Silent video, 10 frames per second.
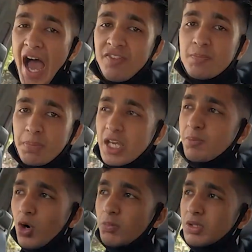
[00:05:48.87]
have a
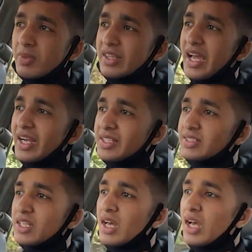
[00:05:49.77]
big problem, and that
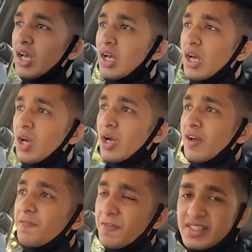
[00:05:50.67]
is
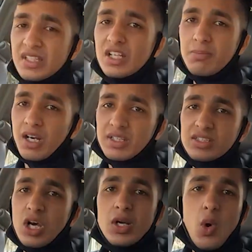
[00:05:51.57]
physical
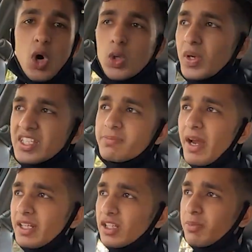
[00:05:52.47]
buttons are always
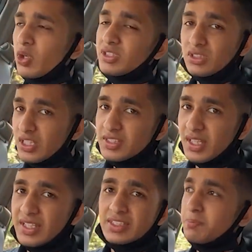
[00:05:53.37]
better, because
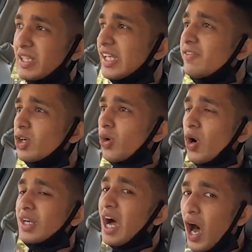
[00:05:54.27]
touchscreens, believe it or
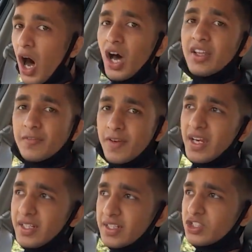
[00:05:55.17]
not, are
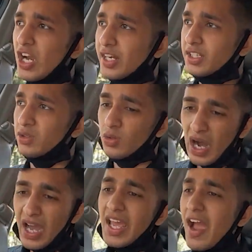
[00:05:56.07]
very distracting. You
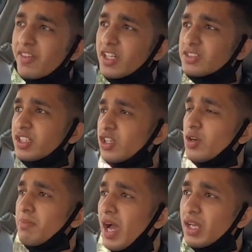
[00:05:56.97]
know, I have a touchscreen
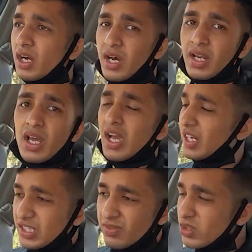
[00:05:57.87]
in my car,
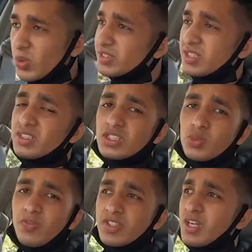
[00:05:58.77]
and even though it's just a
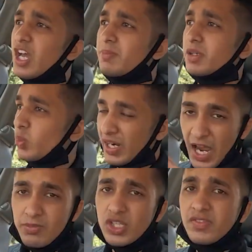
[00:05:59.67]
Swift Desire, but when
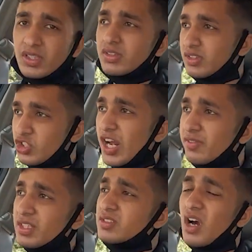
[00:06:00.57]
I'm
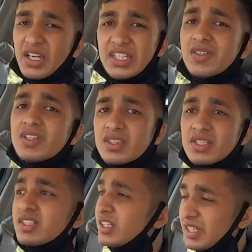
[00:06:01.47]
driving this car, even in
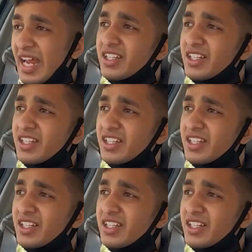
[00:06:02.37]
the city,